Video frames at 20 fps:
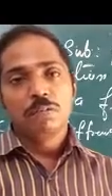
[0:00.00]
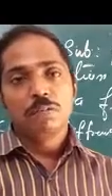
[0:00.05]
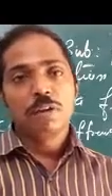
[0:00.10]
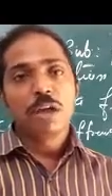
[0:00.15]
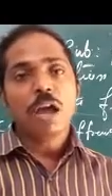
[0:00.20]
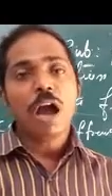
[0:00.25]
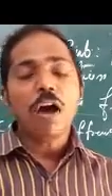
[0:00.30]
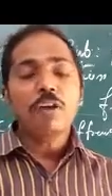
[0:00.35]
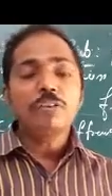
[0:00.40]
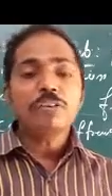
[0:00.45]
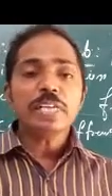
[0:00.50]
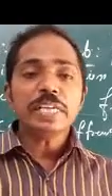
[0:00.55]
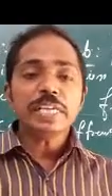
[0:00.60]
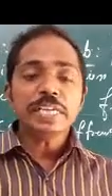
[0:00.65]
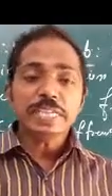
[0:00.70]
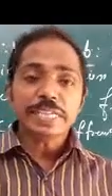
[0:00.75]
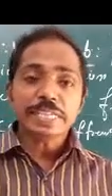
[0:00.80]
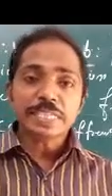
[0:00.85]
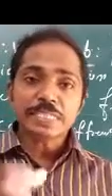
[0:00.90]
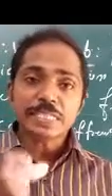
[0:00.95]
you have to
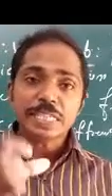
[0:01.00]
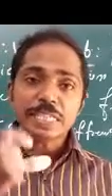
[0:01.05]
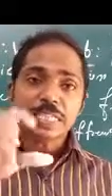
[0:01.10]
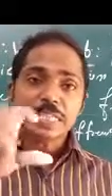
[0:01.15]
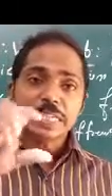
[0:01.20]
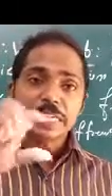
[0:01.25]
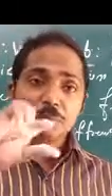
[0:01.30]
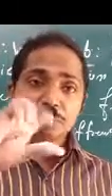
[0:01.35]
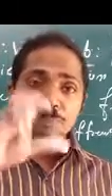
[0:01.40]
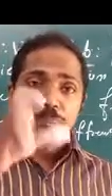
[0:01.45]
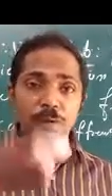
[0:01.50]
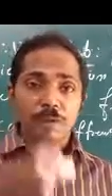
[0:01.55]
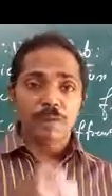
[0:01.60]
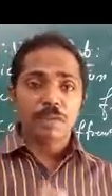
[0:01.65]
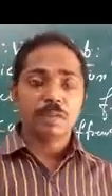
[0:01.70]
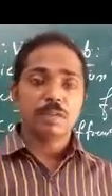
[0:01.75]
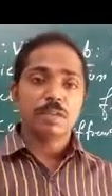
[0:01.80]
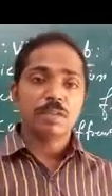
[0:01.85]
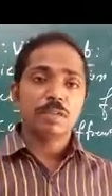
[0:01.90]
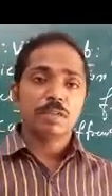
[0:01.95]
increase the grip.
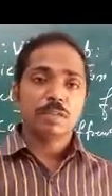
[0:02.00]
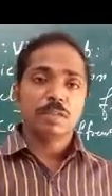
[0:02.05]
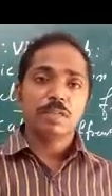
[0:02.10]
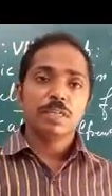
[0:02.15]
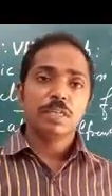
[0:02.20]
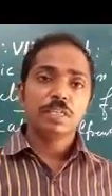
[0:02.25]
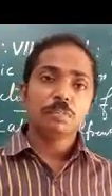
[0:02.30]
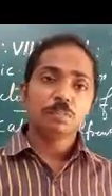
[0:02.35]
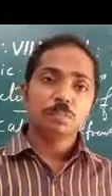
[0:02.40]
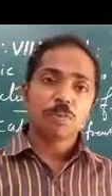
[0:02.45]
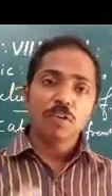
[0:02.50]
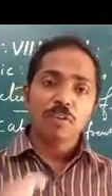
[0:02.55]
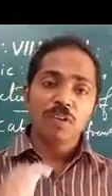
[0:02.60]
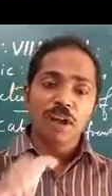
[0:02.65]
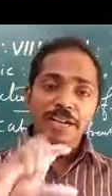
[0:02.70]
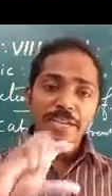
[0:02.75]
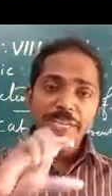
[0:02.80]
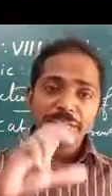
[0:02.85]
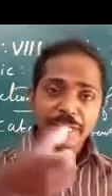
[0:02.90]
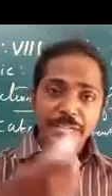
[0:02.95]
It
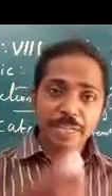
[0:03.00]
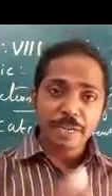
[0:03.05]
provide a